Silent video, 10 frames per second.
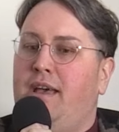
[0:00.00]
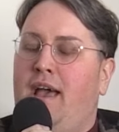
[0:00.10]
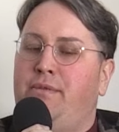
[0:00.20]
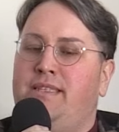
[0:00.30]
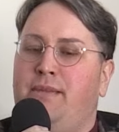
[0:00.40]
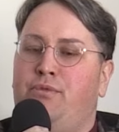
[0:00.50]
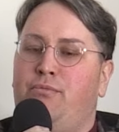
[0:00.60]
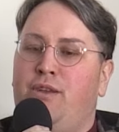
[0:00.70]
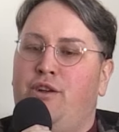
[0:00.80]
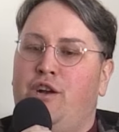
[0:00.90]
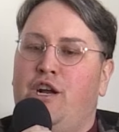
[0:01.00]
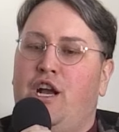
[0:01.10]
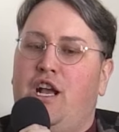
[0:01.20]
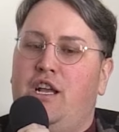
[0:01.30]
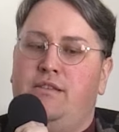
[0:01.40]
I would say,
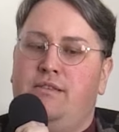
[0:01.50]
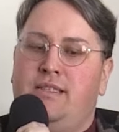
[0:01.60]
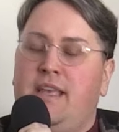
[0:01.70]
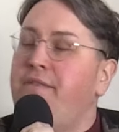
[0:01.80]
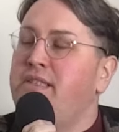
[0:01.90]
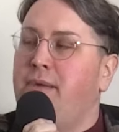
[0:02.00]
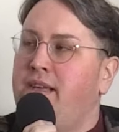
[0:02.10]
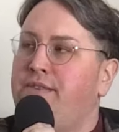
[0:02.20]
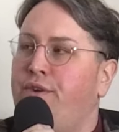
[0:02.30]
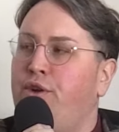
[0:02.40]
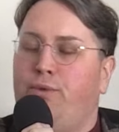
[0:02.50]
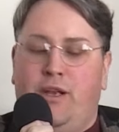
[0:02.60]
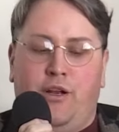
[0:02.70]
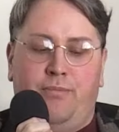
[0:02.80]
premier safe space for queer